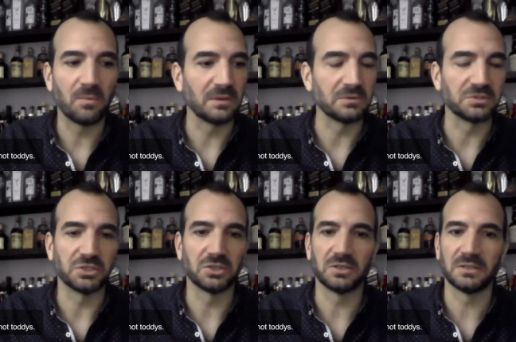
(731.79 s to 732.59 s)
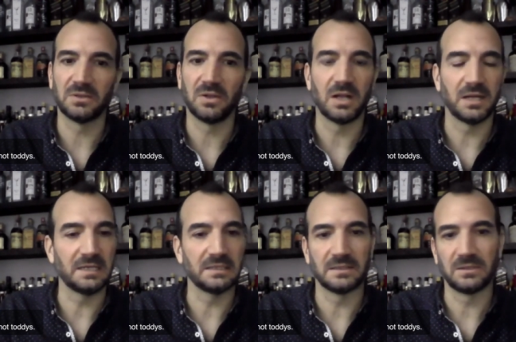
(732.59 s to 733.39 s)
a little sugar, a little honey, a
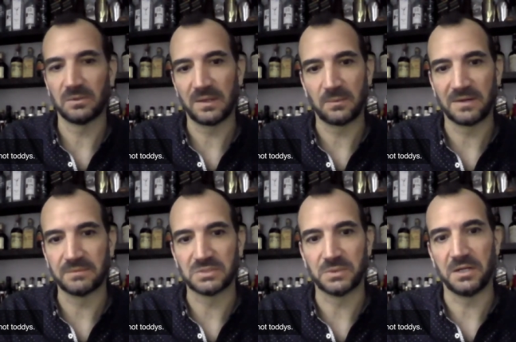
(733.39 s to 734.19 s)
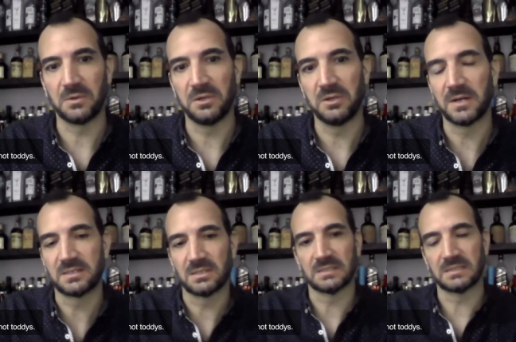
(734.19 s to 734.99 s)
little like whatever sweetener you want to
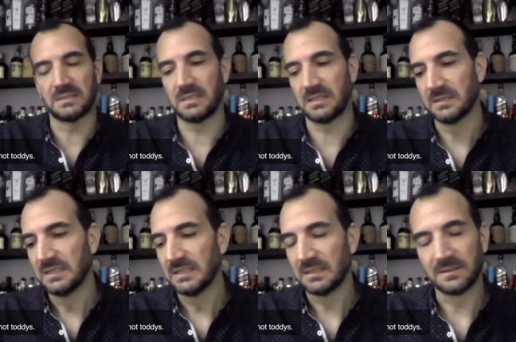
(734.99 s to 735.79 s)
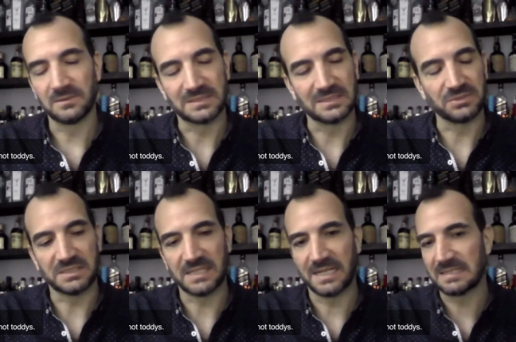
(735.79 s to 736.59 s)
toss in there, a little citrus
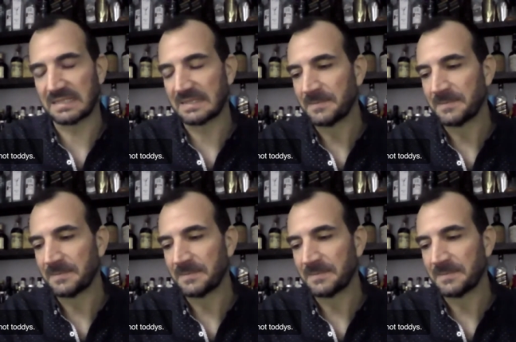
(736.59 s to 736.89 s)
zest.